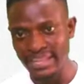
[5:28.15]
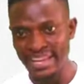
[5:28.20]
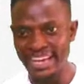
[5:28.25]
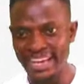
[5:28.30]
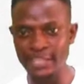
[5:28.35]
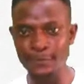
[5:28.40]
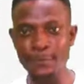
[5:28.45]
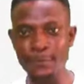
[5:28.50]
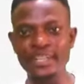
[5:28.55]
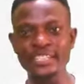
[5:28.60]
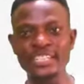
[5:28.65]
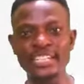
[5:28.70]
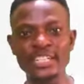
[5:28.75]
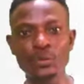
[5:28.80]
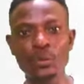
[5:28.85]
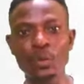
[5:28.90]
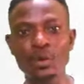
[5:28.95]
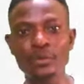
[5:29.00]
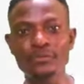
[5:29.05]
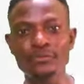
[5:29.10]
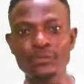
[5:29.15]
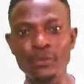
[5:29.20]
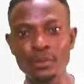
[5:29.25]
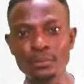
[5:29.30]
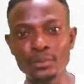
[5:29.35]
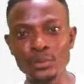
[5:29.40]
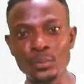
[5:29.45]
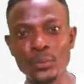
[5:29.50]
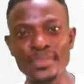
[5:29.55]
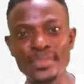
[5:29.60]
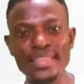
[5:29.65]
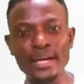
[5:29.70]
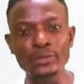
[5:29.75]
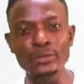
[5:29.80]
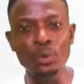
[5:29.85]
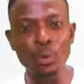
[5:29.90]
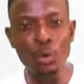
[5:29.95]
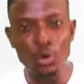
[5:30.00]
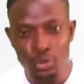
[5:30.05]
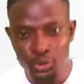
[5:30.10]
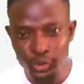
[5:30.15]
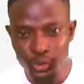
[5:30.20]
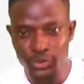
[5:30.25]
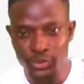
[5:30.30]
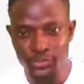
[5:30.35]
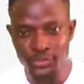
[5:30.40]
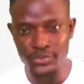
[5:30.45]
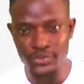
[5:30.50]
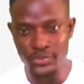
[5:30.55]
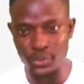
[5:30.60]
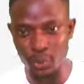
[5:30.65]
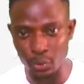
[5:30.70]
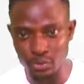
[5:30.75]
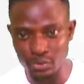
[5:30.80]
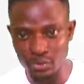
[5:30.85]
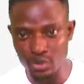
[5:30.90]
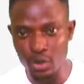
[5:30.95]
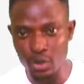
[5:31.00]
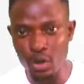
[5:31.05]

especially one formed without conscious thought